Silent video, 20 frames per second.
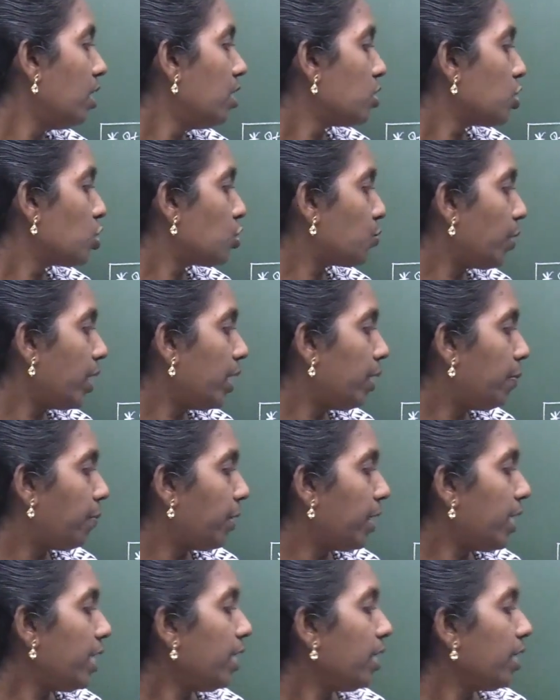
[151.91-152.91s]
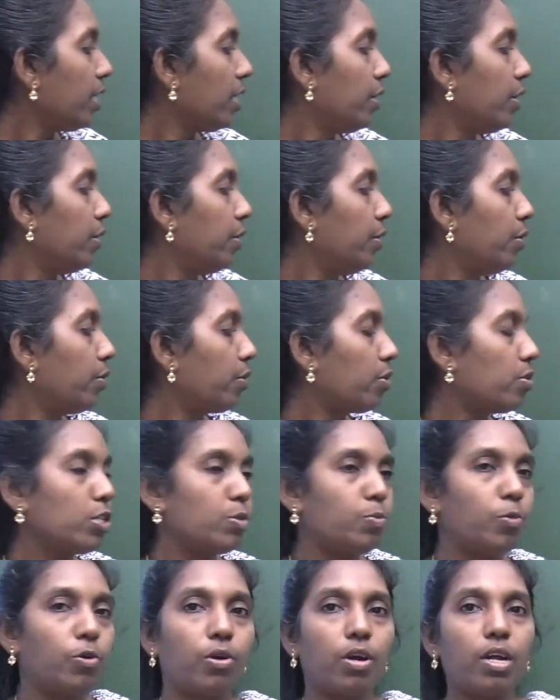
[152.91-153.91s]
sweet pea,
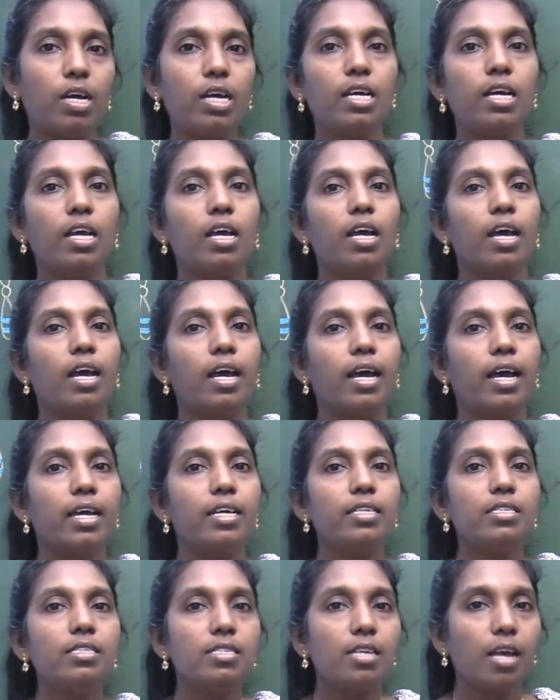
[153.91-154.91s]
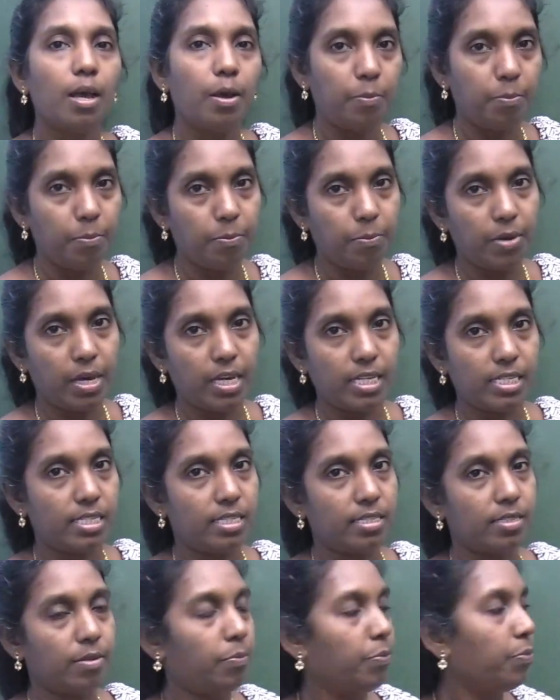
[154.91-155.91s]
Neurospora and
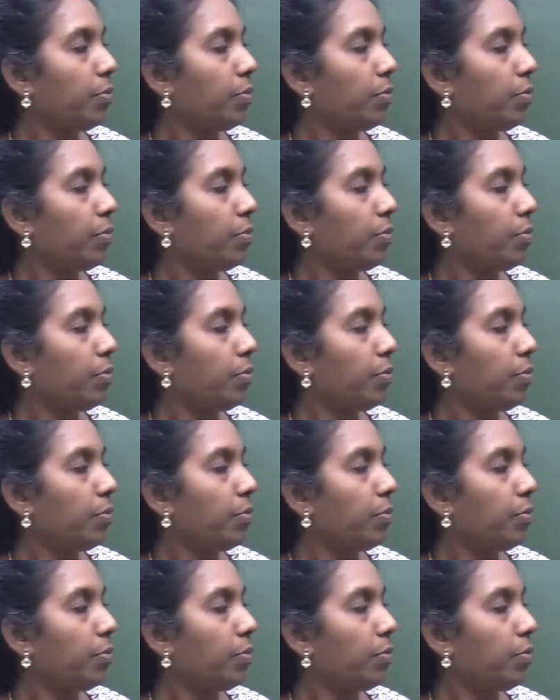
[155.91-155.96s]
maize.